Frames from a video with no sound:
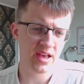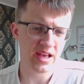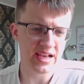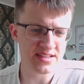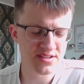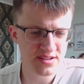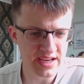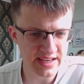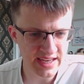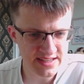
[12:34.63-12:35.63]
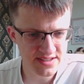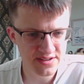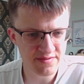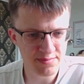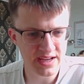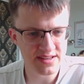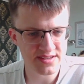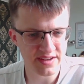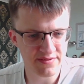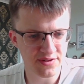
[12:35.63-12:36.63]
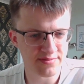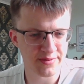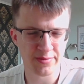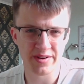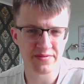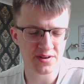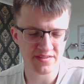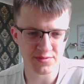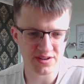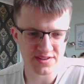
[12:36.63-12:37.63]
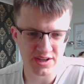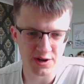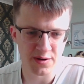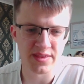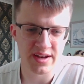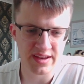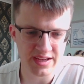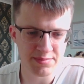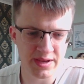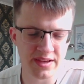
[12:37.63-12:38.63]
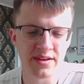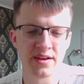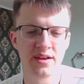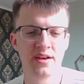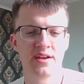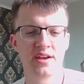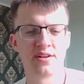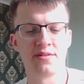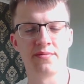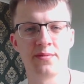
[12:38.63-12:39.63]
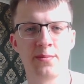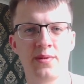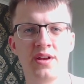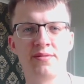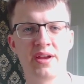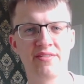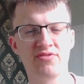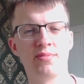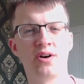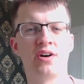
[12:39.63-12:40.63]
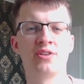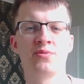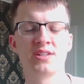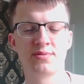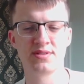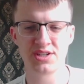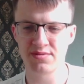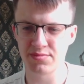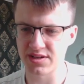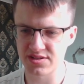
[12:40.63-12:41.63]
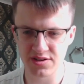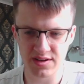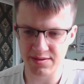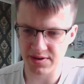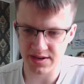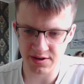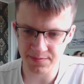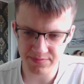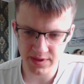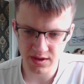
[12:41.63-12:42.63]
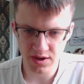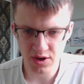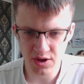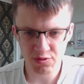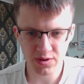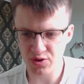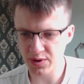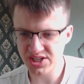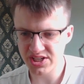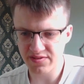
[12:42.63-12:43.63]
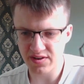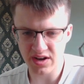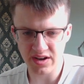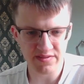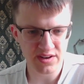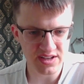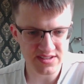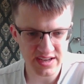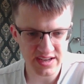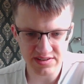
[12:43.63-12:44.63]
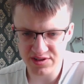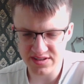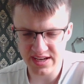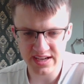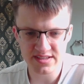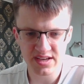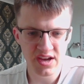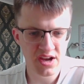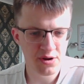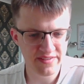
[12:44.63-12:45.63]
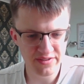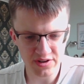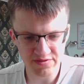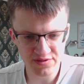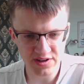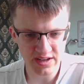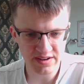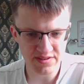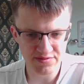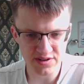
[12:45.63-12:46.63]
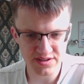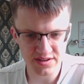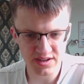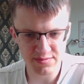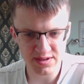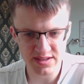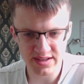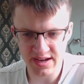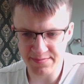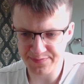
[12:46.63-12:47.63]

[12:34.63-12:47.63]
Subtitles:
He needs to have played c4 probably about 5 moves ago, and then he'd be, you know, coming in from behind white's position, but it's too late by now. Go queen g5, knight takes, rook takes. We even got a rook lift. The rook's going to come into the game.